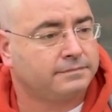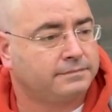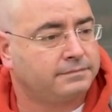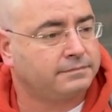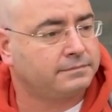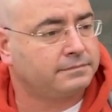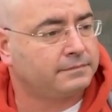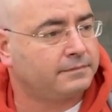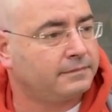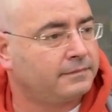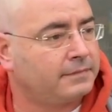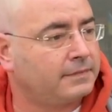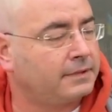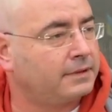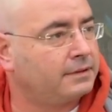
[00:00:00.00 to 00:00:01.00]

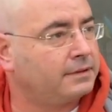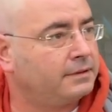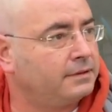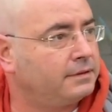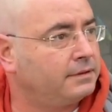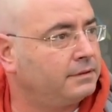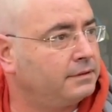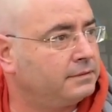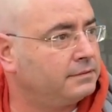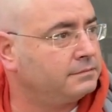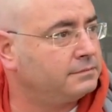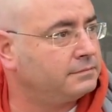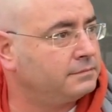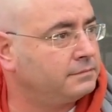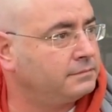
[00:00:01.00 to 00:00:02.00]

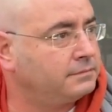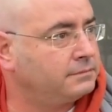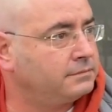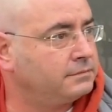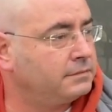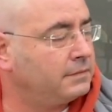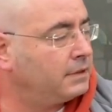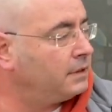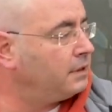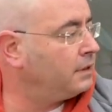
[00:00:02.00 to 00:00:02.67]
The person shown says nothing.